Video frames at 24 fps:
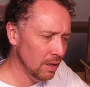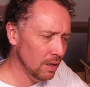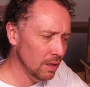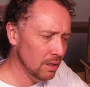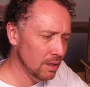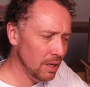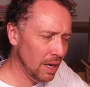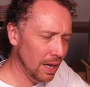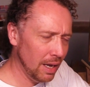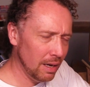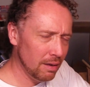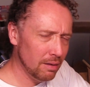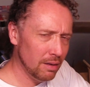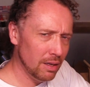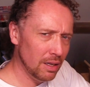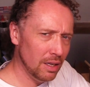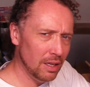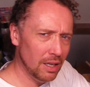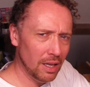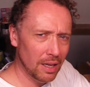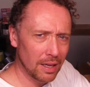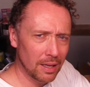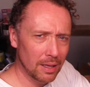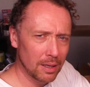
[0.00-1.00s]
Now,
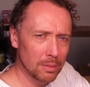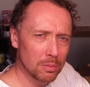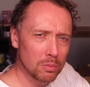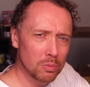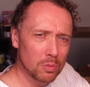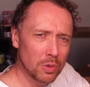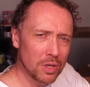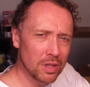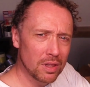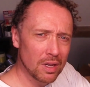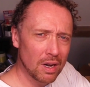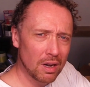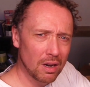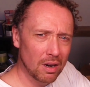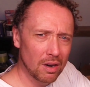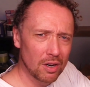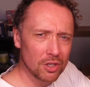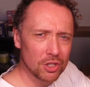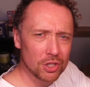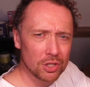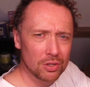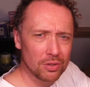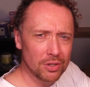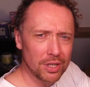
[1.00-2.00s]
with
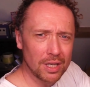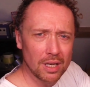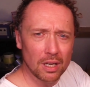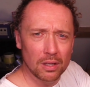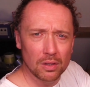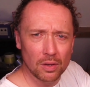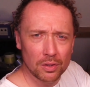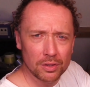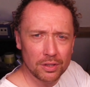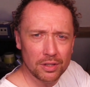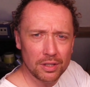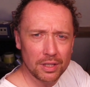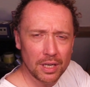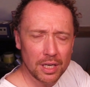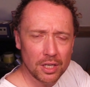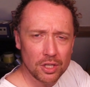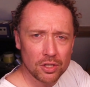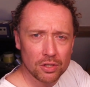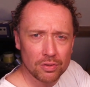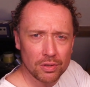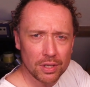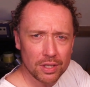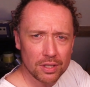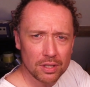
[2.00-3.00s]
archery, a lot of the
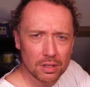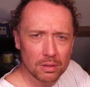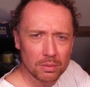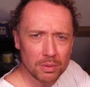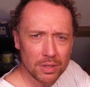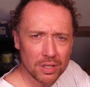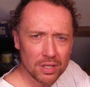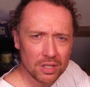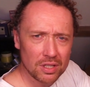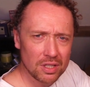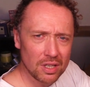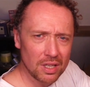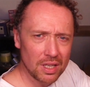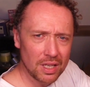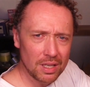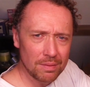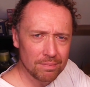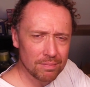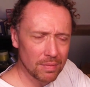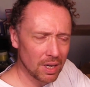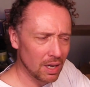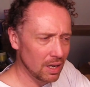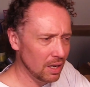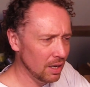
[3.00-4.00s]
injuries that we see
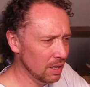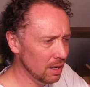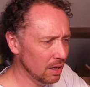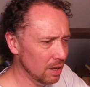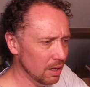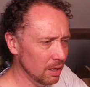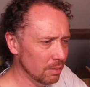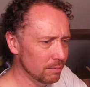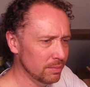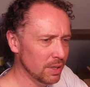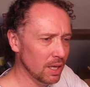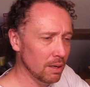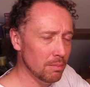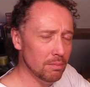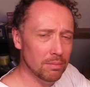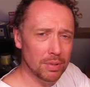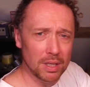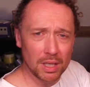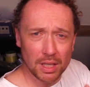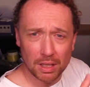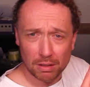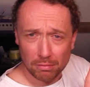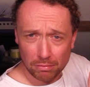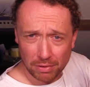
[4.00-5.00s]
can
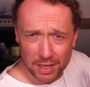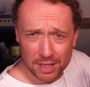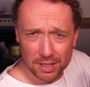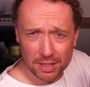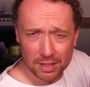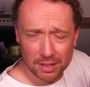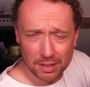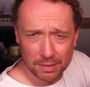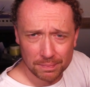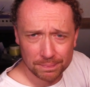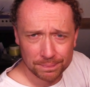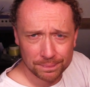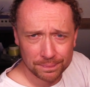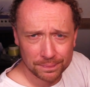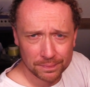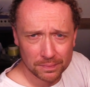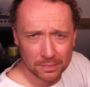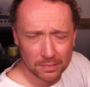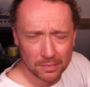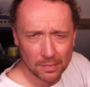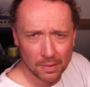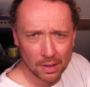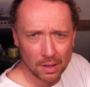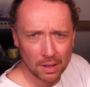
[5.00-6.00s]
be wrist,
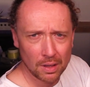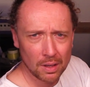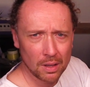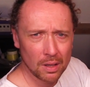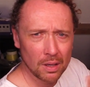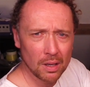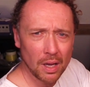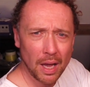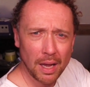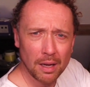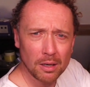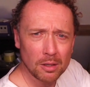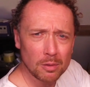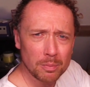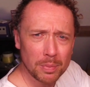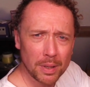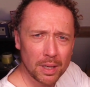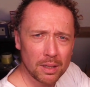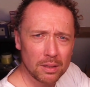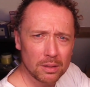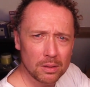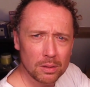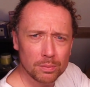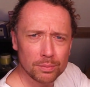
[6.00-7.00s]

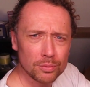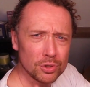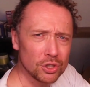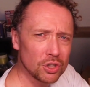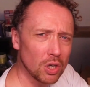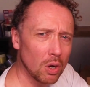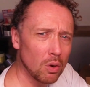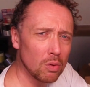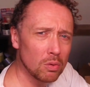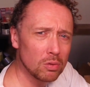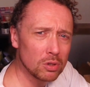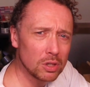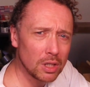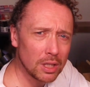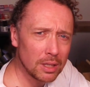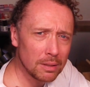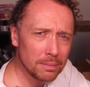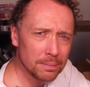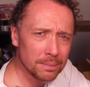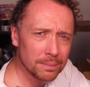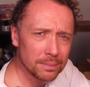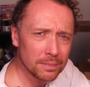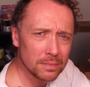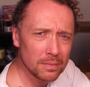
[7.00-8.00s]
elbow,
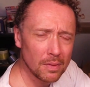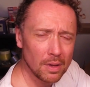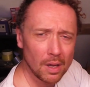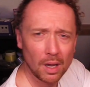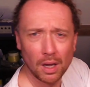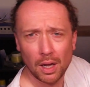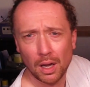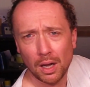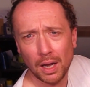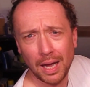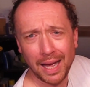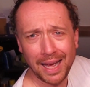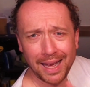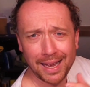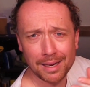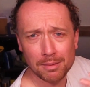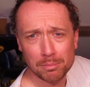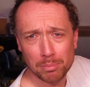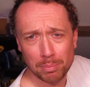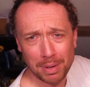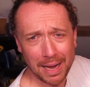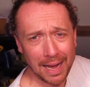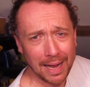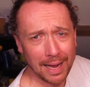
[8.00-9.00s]
shoulder,
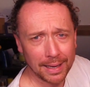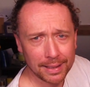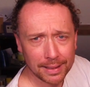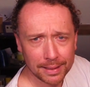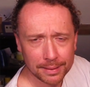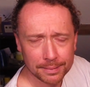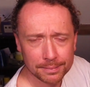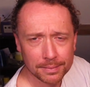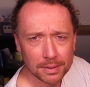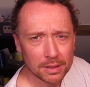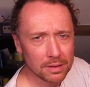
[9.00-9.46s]
and back.